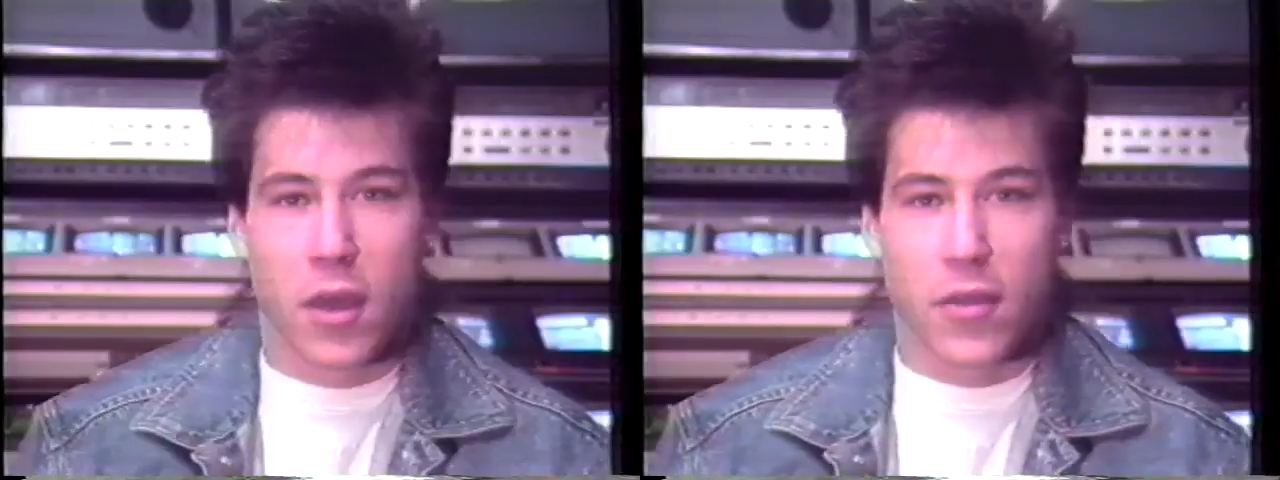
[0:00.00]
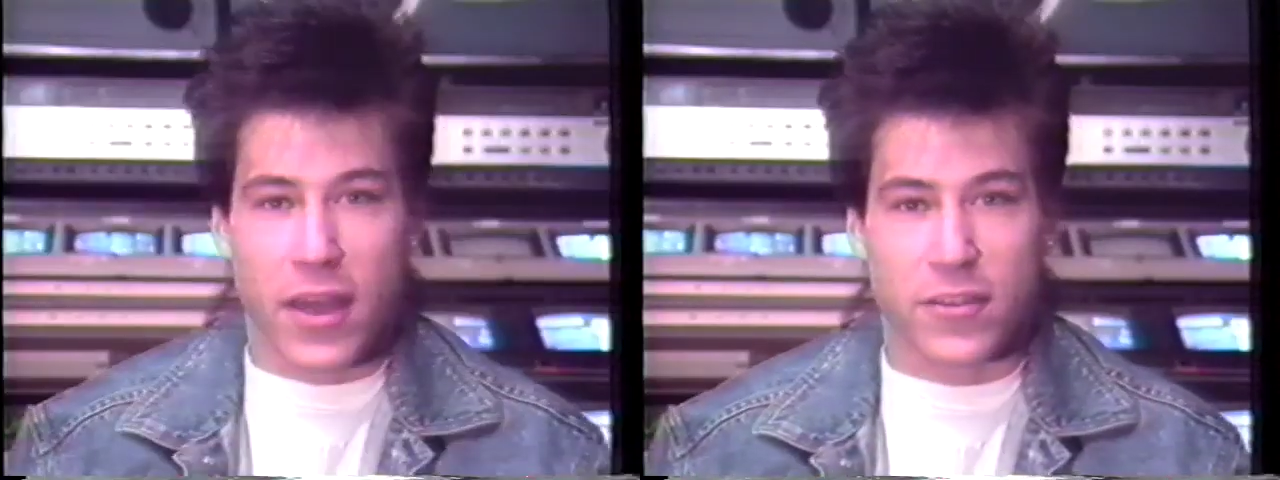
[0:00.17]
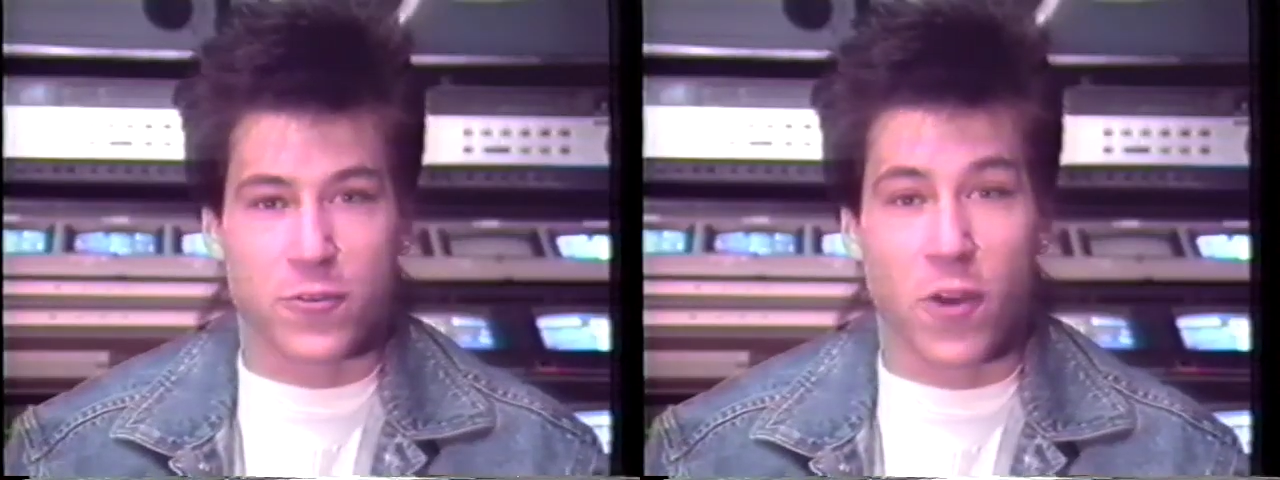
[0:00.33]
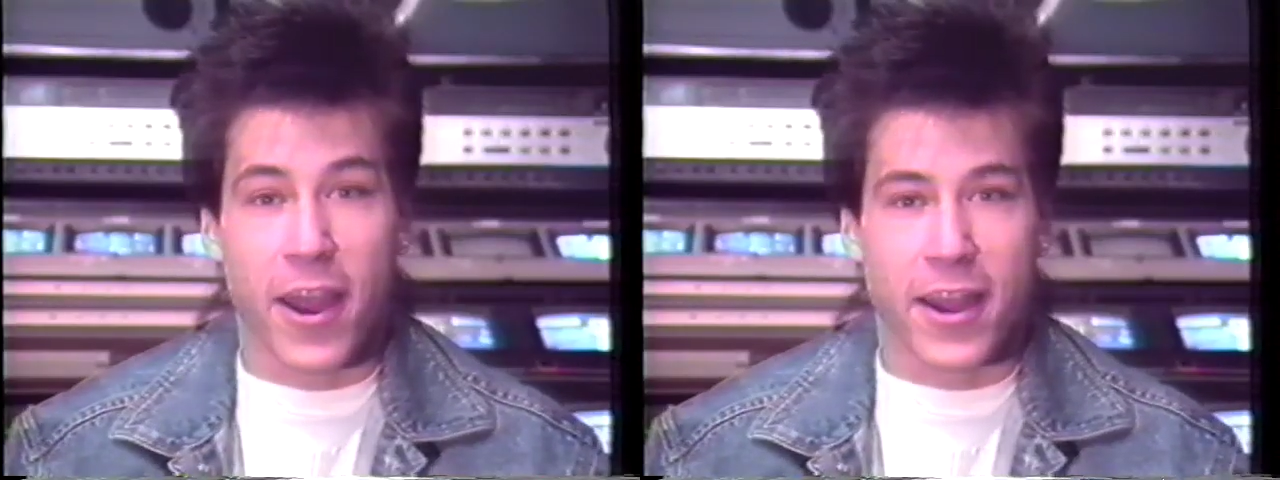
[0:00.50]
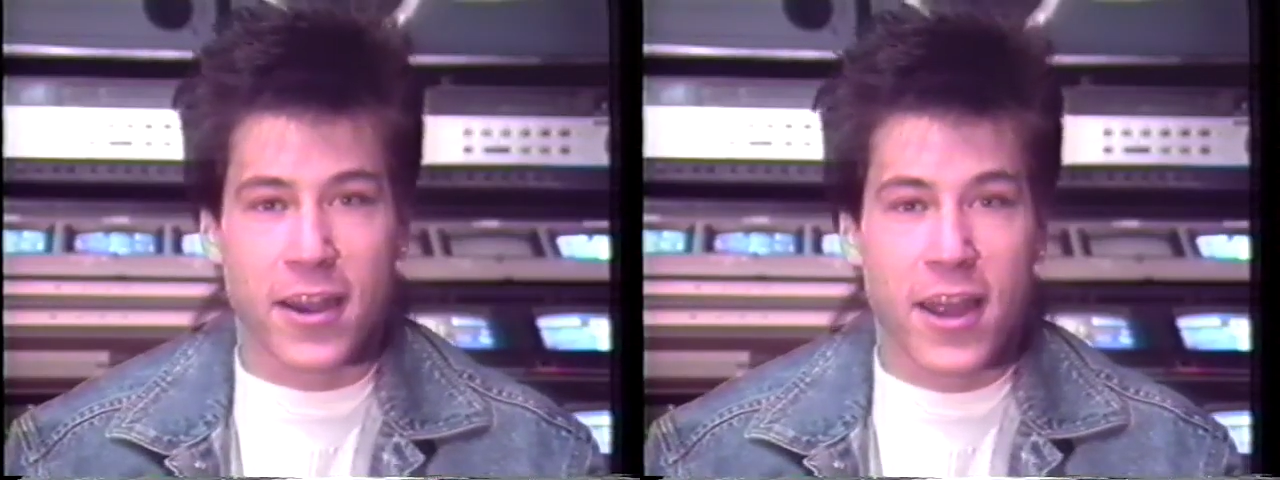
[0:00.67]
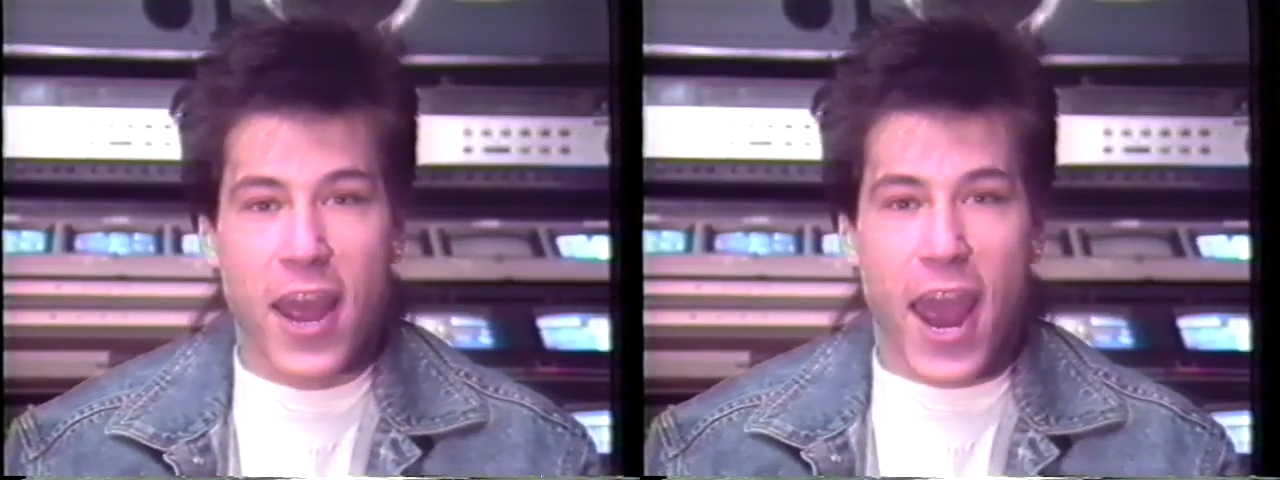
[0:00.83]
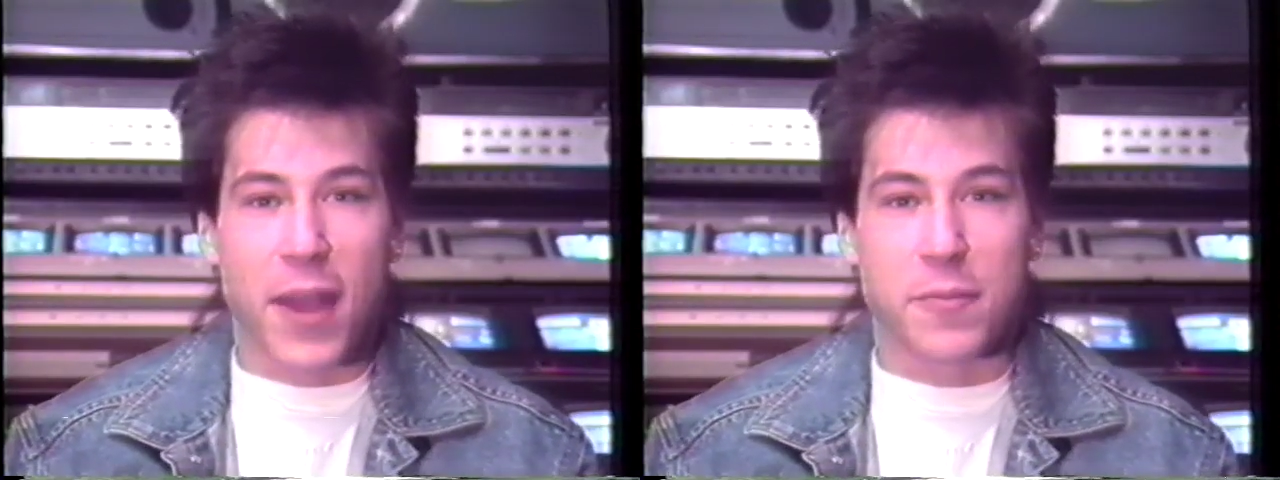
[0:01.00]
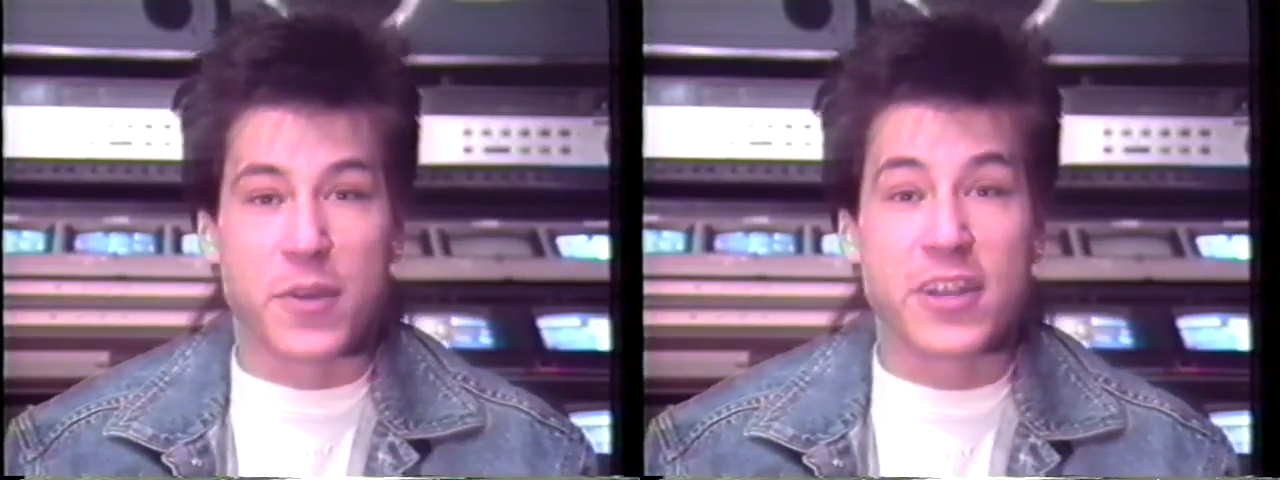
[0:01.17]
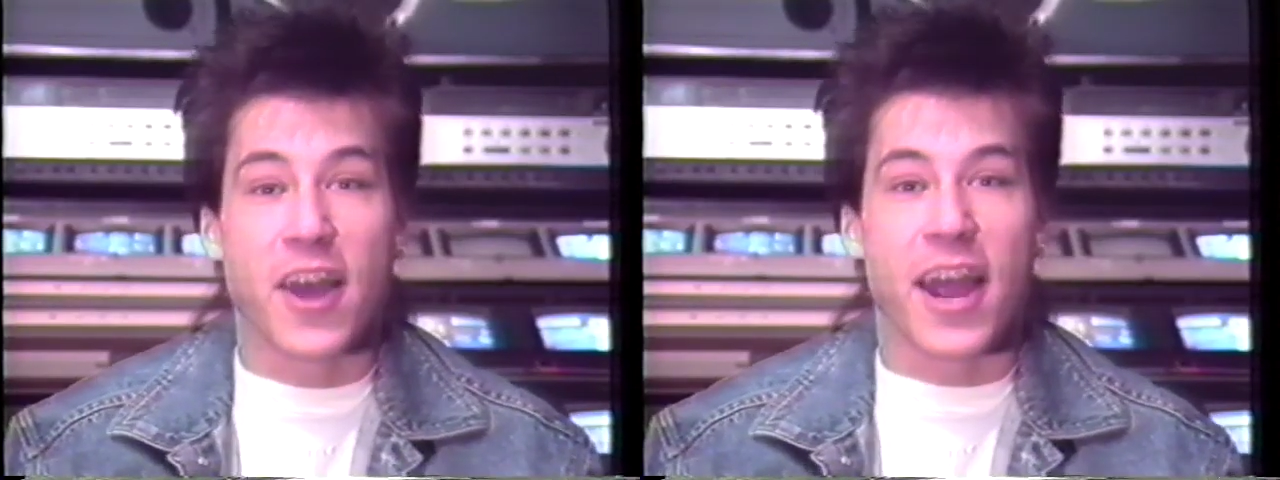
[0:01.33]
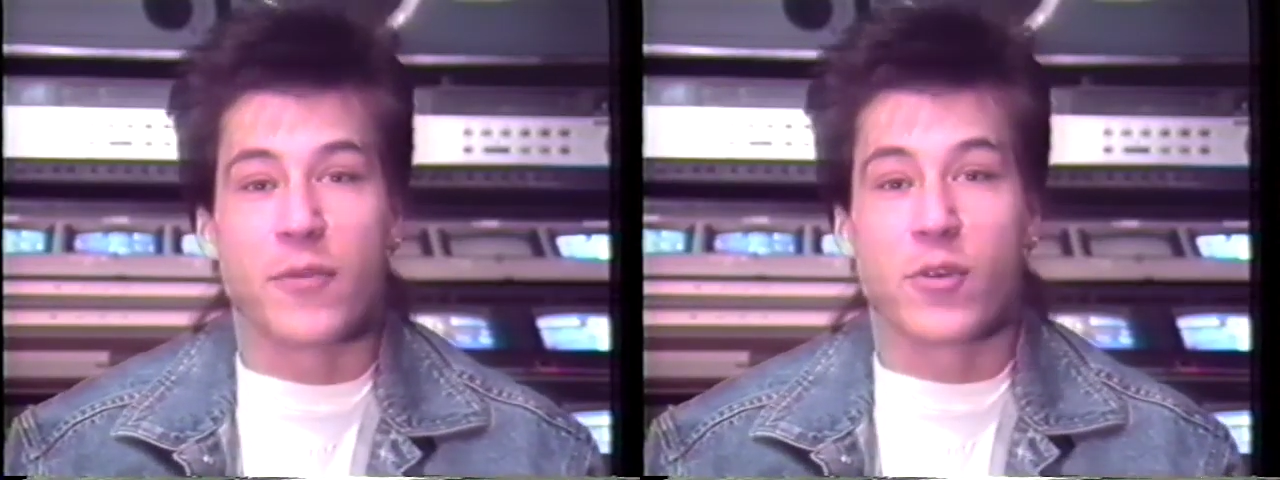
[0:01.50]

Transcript: That's right. At midnight,